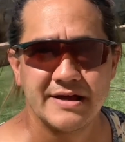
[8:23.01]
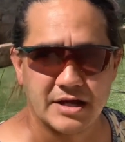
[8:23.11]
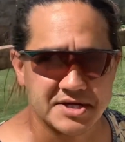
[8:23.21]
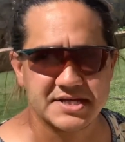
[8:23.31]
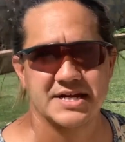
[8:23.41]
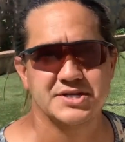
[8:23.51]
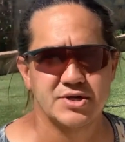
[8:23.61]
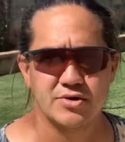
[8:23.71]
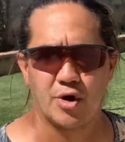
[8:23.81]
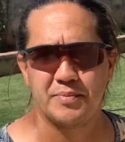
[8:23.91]
Y'all stay
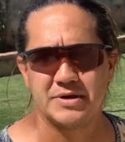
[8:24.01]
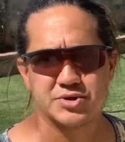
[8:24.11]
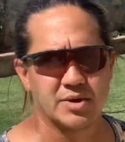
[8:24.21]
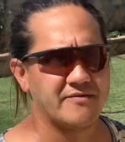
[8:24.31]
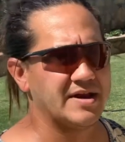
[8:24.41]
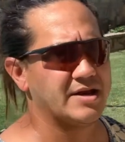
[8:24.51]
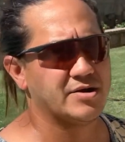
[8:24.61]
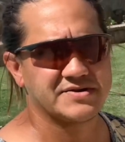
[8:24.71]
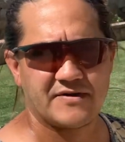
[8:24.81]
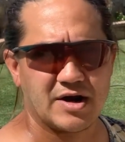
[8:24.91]
tuned. Hope you enjoy the video.
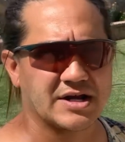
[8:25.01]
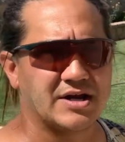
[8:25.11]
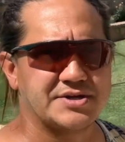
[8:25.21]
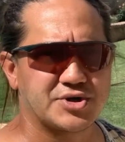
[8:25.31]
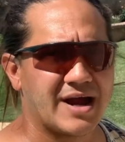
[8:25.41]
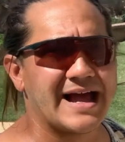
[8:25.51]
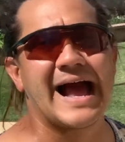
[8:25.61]
It's very cut and dry.